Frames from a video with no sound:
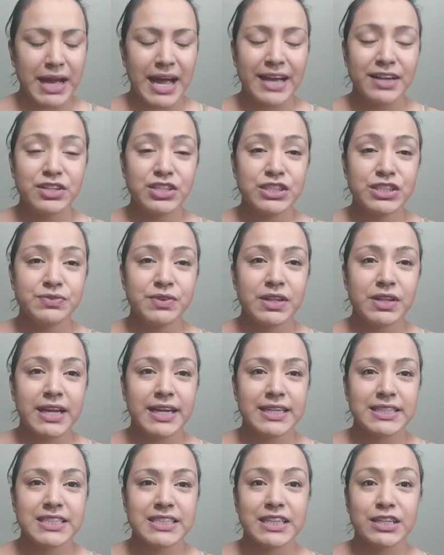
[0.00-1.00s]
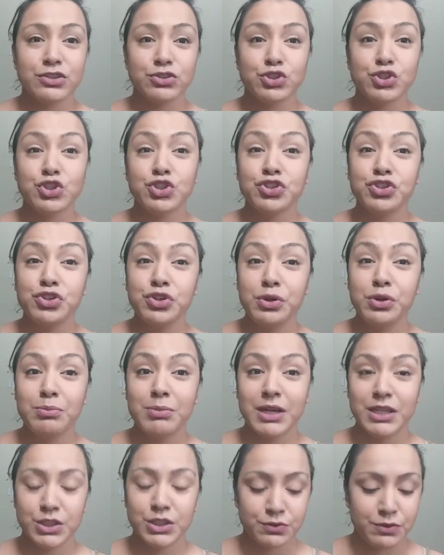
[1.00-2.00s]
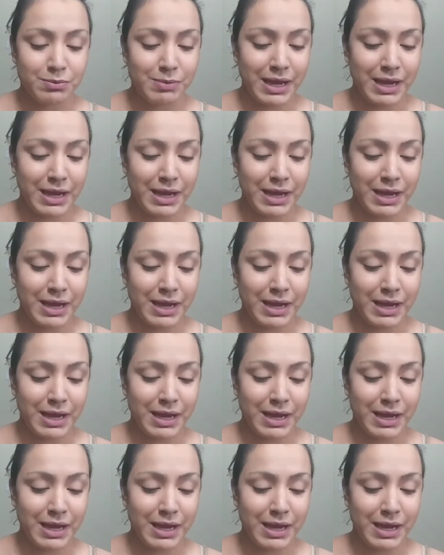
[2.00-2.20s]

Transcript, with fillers: I just feel like it's a little too much for my